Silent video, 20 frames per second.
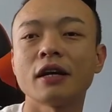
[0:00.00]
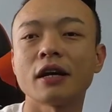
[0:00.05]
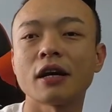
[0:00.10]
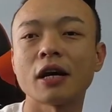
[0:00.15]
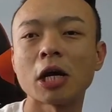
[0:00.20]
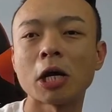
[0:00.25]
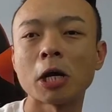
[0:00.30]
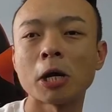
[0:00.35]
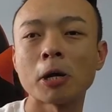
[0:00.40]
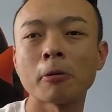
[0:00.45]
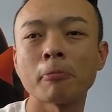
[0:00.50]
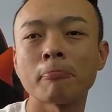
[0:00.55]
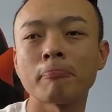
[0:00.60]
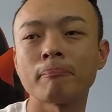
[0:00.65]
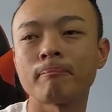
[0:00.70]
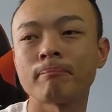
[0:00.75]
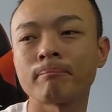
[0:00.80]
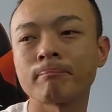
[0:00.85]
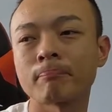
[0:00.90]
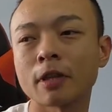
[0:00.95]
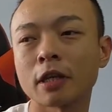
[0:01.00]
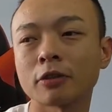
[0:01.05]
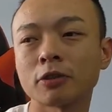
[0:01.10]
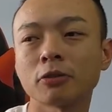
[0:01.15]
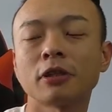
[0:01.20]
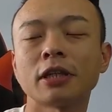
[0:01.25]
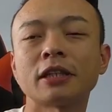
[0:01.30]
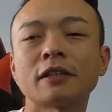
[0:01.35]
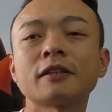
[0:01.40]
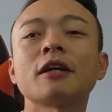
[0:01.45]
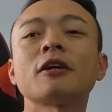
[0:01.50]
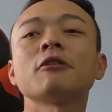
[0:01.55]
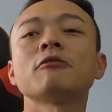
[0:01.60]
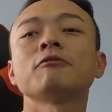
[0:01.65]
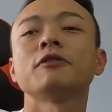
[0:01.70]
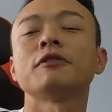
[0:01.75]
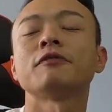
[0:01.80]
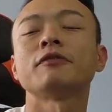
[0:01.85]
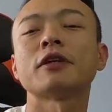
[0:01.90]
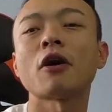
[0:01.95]
Um, so let's start
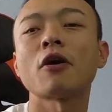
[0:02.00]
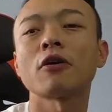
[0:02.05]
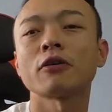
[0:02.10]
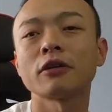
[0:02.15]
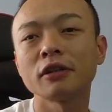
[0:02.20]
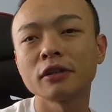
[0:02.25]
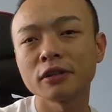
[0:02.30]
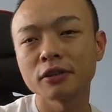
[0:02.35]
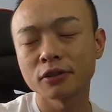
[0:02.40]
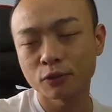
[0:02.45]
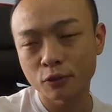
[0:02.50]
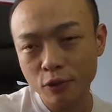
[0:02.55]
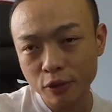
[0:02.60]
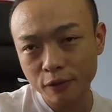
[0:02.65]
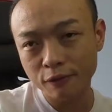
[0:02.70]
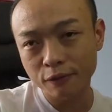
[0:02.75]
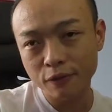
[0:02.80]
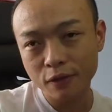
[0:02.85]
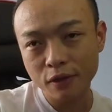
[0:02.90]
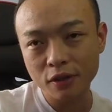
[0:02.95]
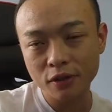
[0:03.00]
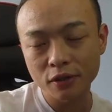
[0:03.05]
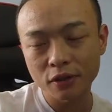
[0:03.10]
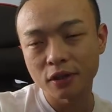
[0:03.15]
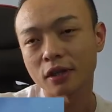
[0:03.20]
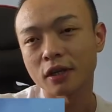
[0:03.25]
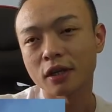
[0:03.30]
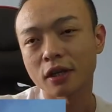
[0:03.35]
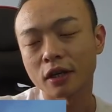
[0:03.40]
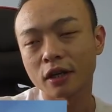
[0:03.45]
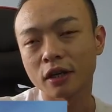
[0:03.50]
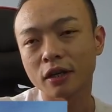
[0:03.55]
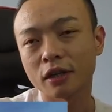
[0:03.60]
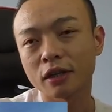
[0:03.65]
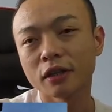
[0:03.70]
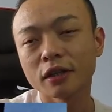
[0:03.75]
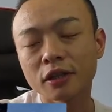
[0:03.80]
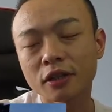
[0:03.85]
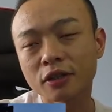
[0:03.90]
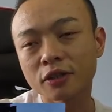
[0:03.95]
off with the Oculus Rift first. Uh,
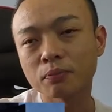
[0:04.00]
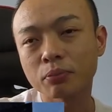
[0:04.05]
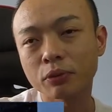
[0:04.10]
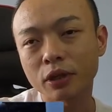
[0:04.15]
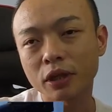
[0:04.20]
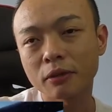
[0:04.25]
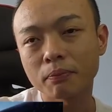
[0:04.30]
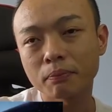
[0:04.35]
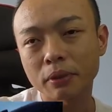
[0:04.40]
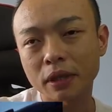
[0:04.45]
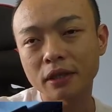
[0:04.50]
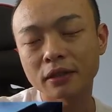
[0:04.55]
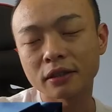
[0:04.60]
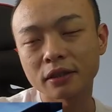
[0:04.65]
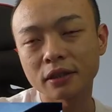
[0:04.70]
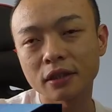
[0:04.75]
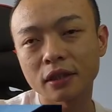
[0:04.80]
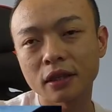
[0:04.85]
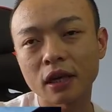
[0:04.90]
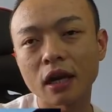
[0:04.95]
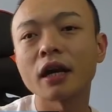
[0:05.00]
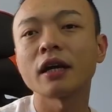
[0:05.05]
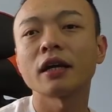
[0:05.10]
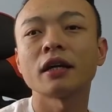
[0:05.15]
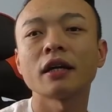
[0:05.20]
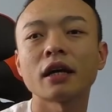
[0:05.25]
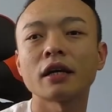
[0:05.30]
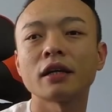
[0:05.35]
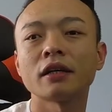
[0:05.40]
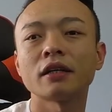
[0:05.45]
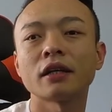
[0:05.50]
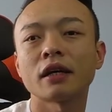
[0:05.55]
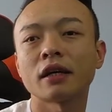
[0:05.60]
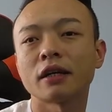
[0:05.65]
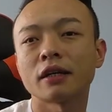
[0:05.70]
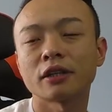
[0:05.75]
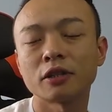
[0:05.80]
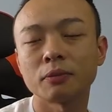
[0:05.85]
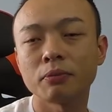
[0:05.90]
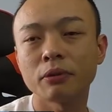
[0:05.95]
it is pretty basic. I, I, I
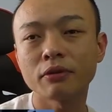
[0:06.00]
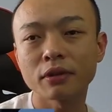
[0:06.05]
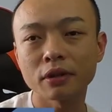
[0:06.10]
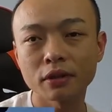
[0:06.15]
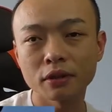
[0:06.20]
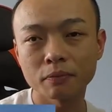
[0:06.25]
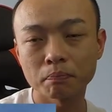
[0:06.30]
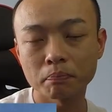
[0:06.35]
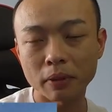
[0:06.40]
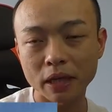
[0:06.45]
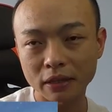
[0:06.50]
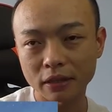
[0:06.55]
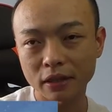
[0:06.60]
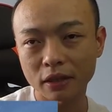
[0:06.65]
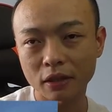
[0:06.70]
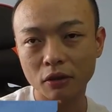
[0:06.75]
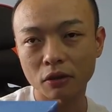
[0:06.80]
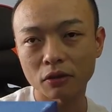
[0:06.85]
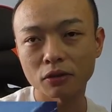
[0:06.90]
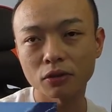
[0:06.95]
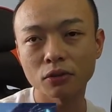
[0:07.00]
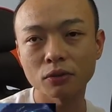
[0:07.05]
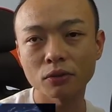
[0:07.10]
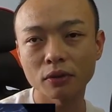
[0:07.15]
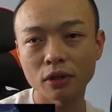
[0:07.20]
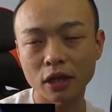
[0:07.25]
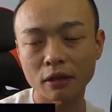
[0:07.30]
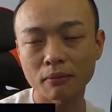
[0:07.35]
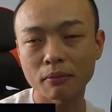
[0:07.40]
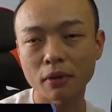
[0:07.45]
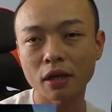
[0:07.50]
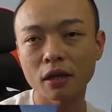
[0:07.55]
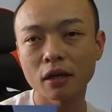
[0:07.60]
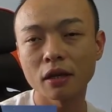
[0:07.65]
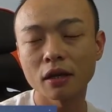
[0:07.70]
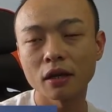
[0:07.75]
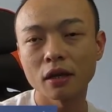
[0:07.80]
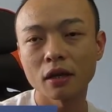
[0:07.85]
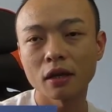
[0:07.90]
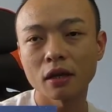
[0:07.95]
experienced basic console gaming.
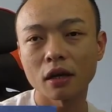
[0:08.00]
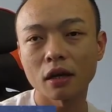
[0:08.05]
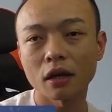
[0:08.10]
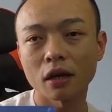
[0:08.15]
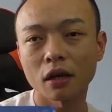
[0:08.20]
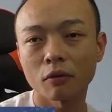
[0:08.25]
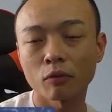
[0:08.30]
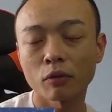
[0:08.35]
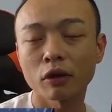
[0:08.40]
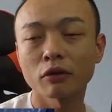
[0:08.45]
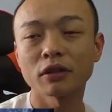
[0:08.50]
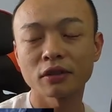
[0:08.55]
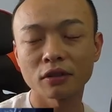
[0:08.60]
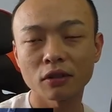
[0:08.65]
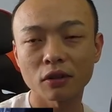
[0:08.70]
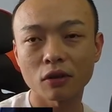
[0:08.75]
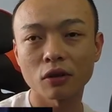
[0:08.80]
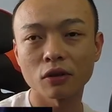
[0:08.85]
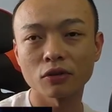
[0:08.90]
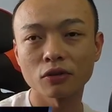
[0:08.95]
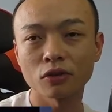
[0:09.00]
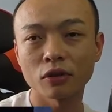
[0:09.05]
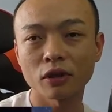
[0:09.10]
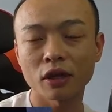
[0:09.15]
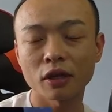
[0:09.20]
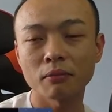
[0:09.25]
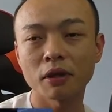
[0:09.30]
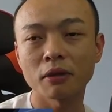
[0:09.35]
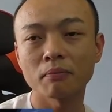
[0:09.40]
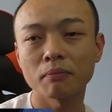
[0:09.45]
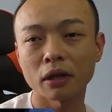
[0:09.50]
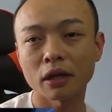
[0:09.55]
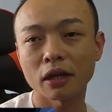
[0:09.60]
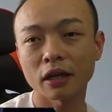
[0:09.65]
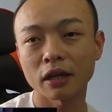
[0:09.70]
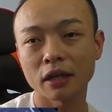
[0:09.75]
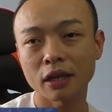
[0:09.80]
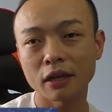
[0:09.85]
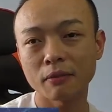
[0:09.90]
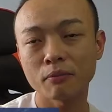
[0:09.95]
Uh, well, it's not console gaming, but I
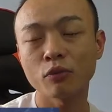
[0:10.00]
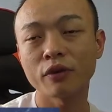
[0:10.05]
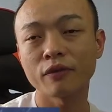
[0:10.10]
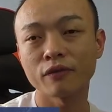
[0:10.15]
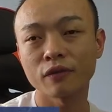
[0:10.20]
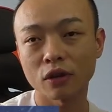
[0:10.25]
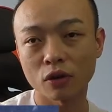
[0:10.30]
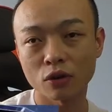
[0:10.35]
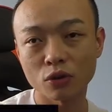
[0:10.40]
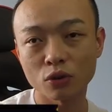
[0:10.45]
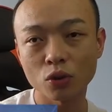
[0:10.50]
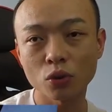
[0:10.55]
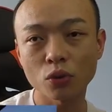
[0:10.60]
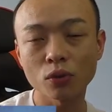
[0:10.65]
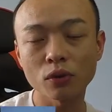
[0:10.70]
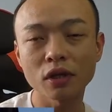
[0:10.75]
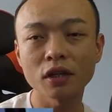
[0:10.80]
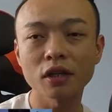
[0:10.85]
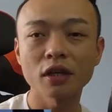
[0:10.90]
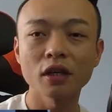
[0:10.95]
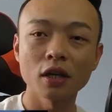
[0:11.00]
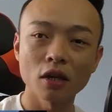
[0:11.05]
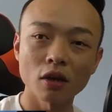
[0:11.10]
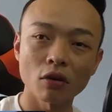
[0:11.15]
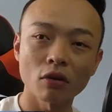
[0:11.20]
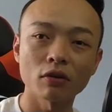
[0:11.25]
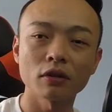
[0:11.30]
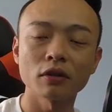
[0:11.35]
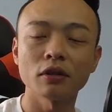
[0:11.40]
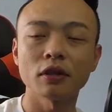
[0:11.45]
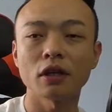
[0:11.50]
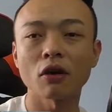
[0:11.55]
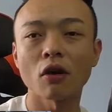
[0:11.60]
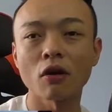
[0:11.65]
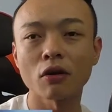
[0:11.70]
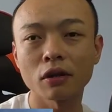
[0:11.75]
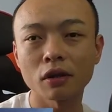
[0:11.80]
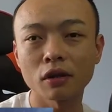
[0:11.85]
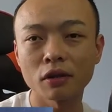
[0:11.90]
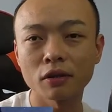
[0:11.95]
game with a controller on the
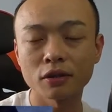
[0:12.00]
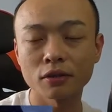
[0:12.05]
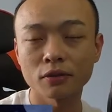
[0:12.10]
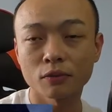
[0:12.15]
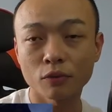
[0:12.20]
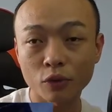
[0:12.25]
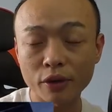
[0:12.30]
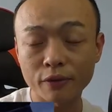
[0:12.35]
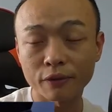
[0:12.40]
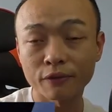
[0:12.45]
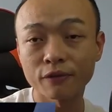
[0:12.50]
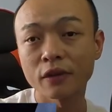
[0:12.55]
Oculus Rift.